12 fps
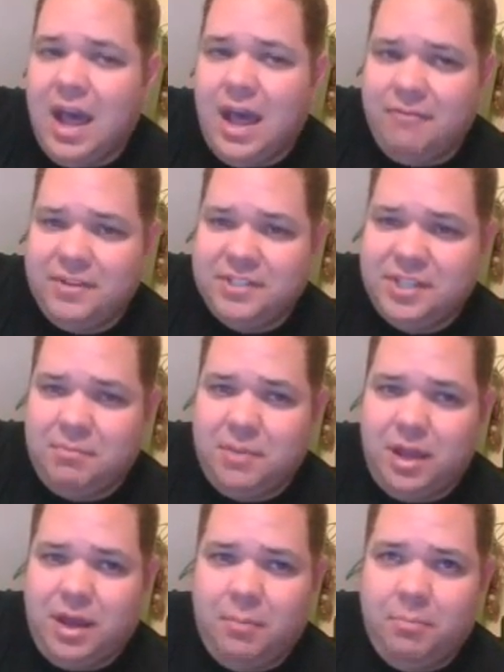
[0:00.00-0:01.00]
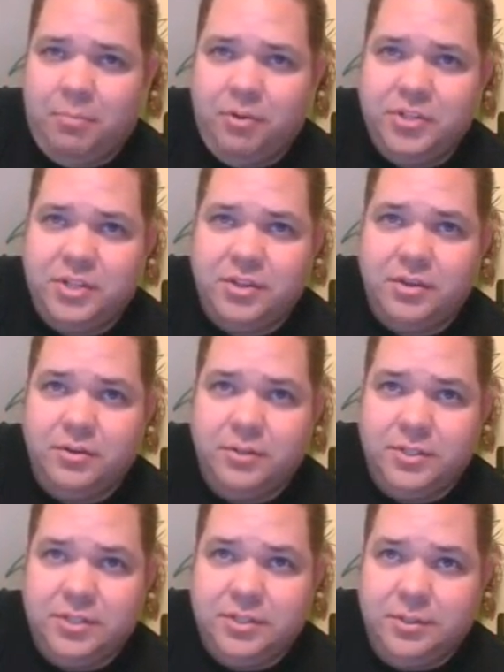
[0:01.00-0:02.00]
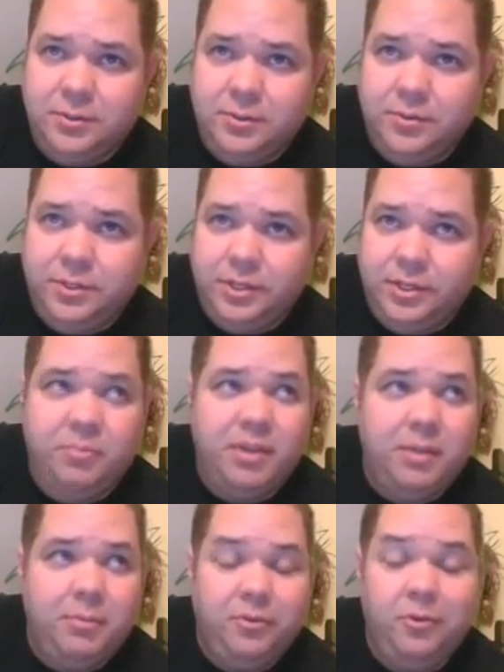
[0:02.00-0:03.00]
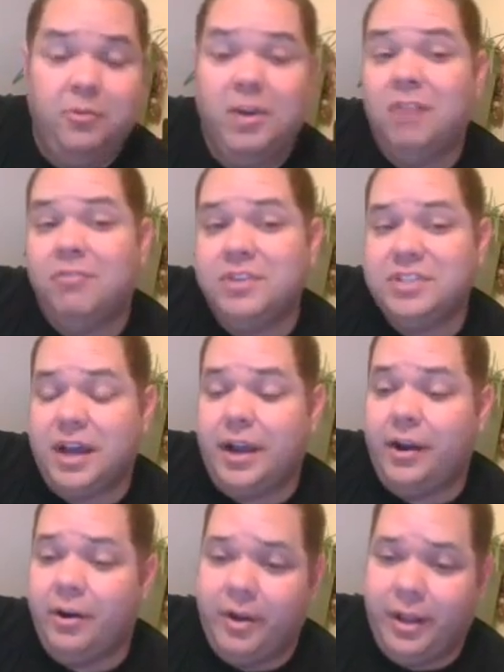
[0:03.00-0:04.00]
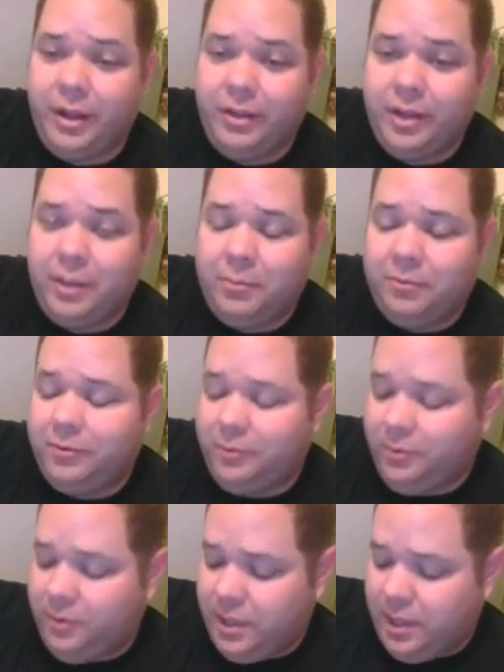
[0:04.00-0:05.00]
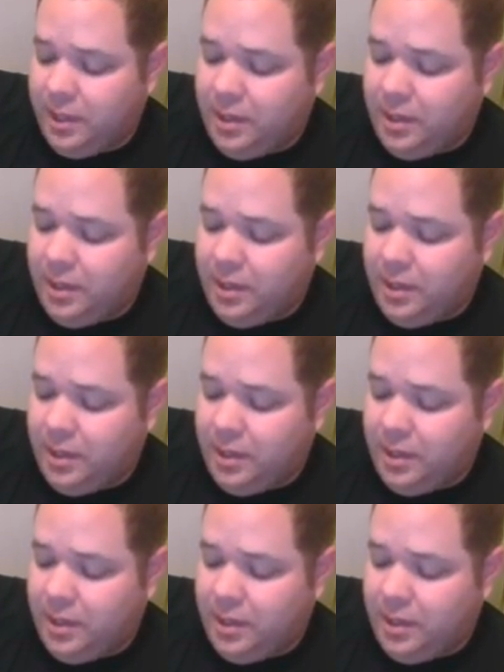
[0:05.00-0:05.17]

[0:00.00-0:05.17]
obviously I'm not pushing those to be able to retire on anytime soon,